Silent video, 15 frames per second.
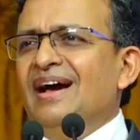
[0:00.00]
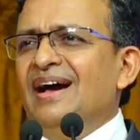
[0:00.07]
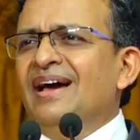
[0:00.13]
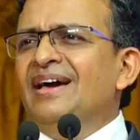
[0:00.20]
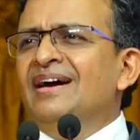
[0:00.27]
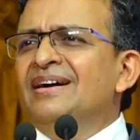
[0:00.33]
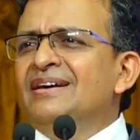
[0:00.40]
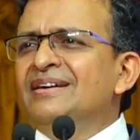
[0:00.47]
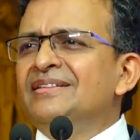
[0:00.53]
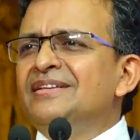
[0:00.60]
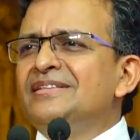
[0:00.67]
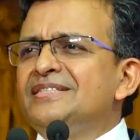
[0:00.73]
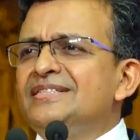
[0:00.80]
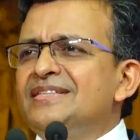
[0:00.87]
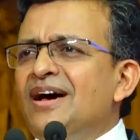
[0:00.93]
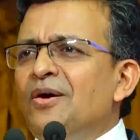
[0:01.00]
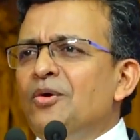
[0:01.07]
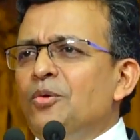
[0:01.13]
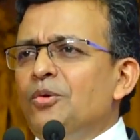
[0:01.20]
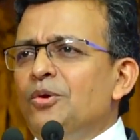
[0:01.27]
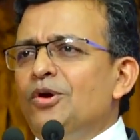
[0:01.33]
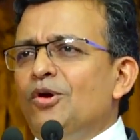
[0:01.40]
I heard the
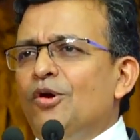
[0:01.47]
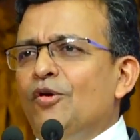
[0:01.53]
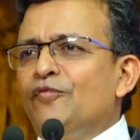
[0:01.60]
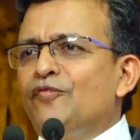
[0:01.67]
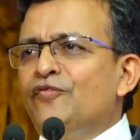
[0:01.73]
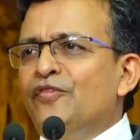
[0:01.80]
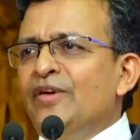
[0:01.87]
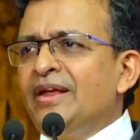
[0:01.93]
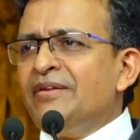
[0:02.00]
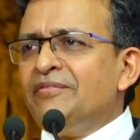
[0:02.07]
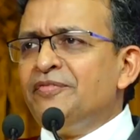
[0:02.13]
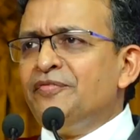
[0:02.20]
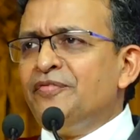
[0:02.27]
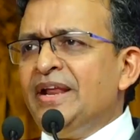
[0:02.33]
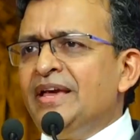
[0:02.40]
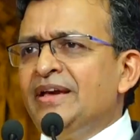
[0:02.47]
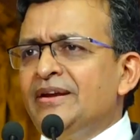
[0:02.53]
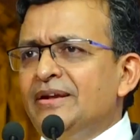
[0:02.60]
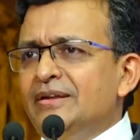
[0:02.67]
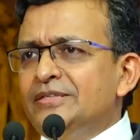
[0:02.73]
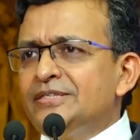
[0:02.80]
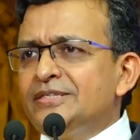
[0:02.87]
sound of
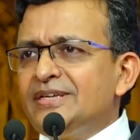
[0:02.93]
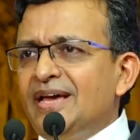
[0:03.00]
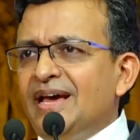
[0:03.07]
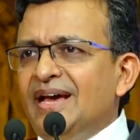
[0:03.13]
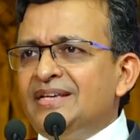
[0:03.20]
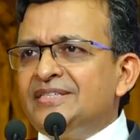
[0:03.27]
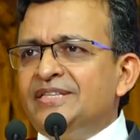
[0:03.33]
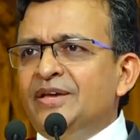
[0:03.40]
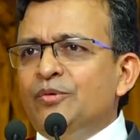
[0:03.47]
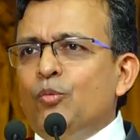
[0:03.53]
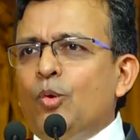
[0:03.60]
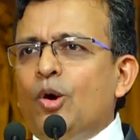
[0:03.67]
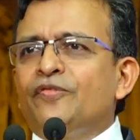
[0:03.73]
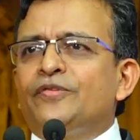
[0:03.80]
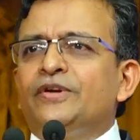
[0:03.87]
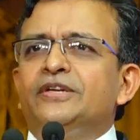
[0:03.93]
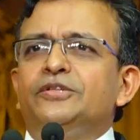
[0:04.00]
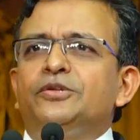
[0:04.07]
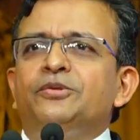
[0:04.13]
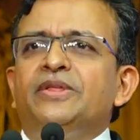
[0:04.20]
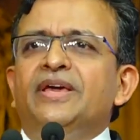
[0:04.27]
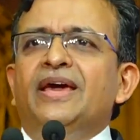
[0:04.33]
fragrance as they wafted
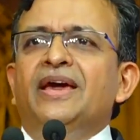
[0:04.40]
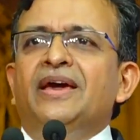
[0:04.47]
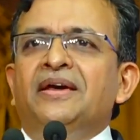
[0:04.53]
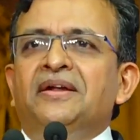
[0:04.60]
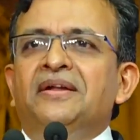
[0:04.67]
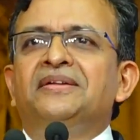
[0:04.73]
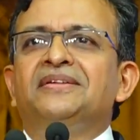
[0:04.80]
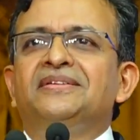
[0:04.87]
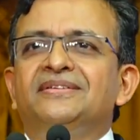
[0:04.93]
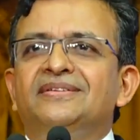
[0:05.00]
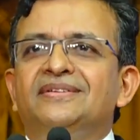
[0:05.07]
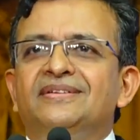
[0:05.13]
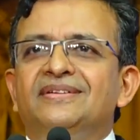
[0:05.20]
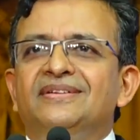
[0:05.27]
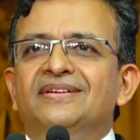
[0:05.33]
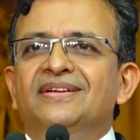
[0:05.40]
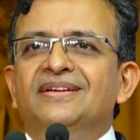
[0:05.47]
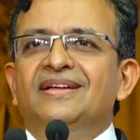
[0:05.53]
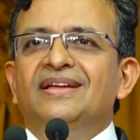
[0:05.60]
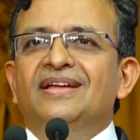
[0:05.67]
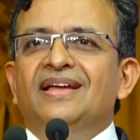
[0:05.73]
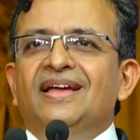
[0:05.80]
through the air.
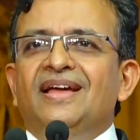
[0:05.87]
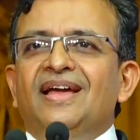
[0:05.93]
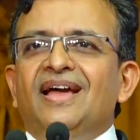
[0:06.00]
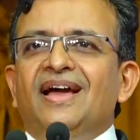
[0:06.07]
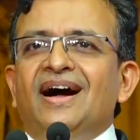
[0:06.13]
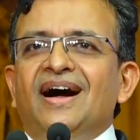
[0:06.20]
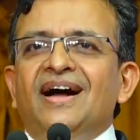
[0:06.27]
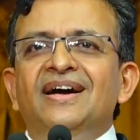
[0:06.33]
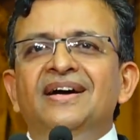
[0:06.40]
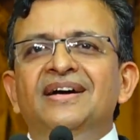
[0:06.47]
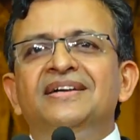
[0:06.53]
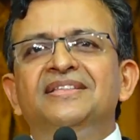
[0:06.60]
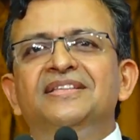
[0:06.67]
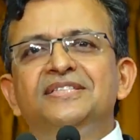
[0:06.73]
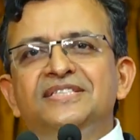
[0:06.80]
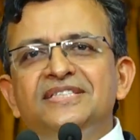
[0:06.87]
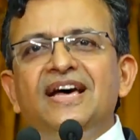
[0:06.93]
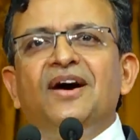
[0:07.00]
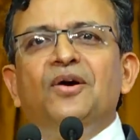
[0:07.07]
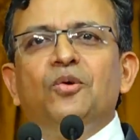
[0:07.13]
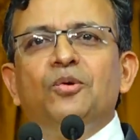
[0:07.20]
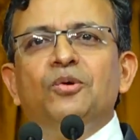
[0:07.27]
I heard the
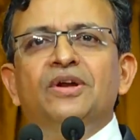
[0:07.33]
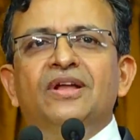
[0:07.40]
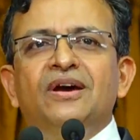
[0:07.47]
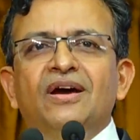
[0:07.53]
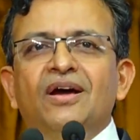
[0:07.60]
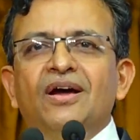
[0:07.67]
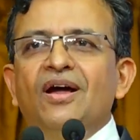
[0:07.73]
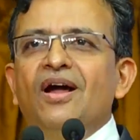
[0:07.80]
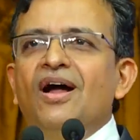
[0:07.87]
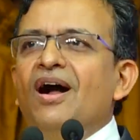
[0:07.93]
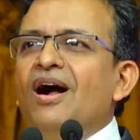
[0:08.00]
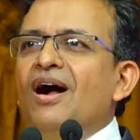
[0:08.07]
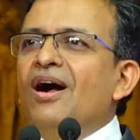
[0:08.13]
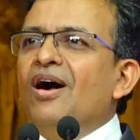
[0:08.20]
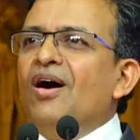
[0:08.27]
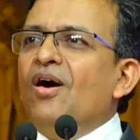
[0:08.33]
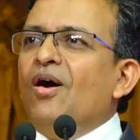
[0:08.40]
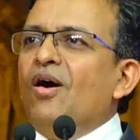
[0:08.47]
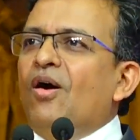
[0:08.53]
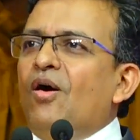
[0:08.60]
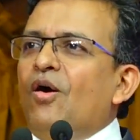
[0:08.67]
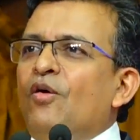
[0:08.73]
sound
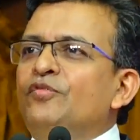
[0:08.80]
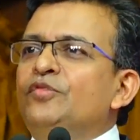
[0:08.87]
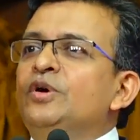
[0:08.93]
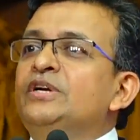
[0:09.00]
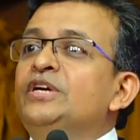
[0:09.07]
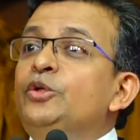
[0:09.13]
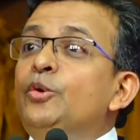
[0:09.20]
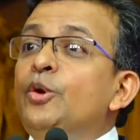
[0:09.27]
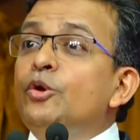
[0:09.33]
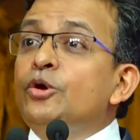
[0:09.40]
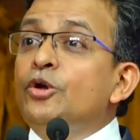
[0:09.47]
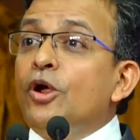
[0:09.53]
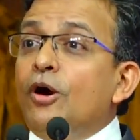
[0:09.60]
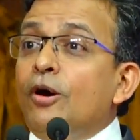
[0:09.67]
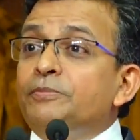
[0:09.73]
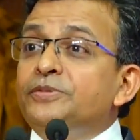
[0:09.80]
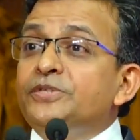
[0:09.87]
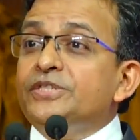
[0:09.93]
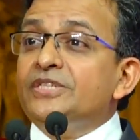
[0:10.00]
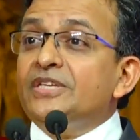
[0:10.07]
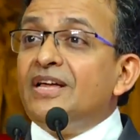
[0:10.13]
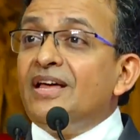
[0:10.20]
of the
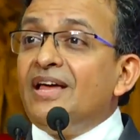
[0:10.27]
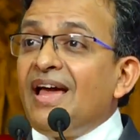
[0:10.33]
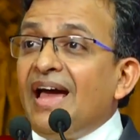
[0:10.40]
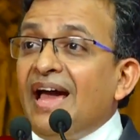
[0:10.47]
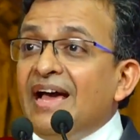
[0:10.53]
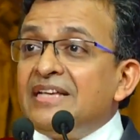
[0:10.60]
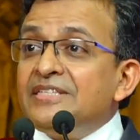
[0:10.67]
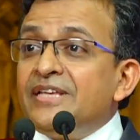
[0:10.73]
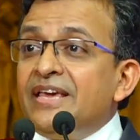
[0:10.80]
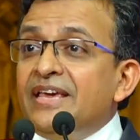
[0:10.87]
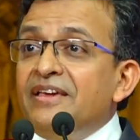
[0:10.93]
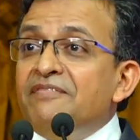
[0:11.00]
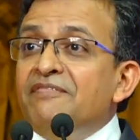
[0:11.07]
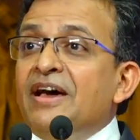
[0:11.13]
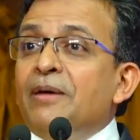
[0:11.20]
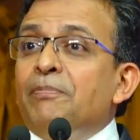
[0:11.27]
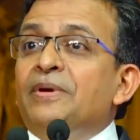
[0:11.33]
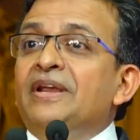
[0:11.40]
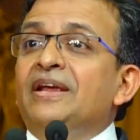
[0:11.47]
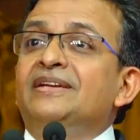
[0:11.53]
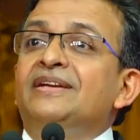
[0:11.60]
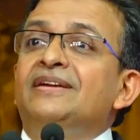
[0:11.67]
dewdrops as they
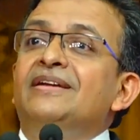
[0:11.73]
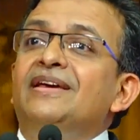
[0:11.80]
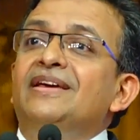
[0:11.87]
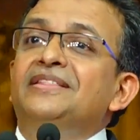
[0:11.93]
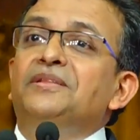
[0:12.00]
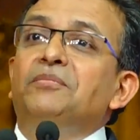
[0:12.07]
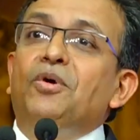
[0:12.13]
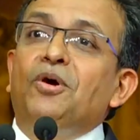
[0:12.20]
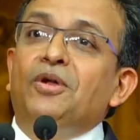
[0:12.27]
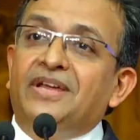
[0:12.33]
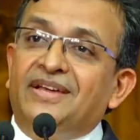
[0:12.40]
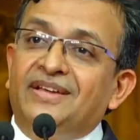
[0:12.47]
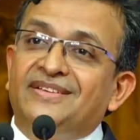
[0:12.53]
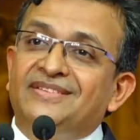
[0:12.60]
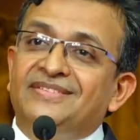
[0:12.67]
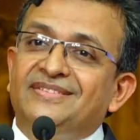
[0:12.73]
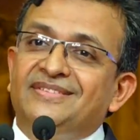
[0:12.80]
evaporated in the morning.